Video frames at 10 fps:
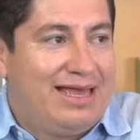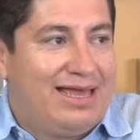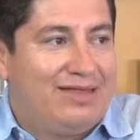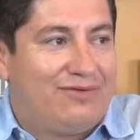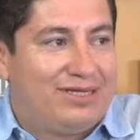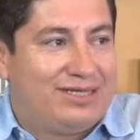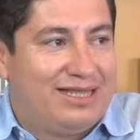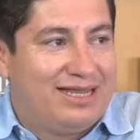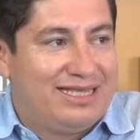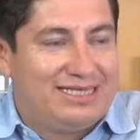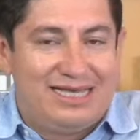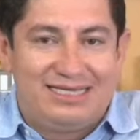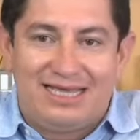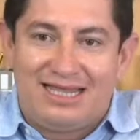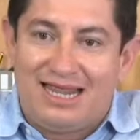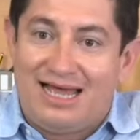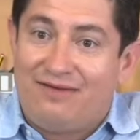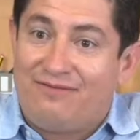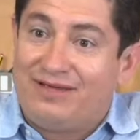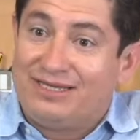And the reason that he says that
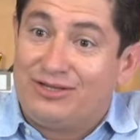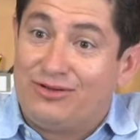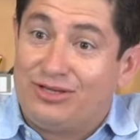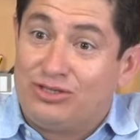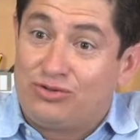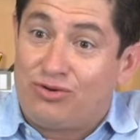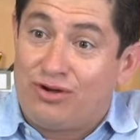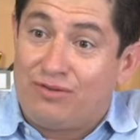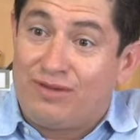life is not a journey,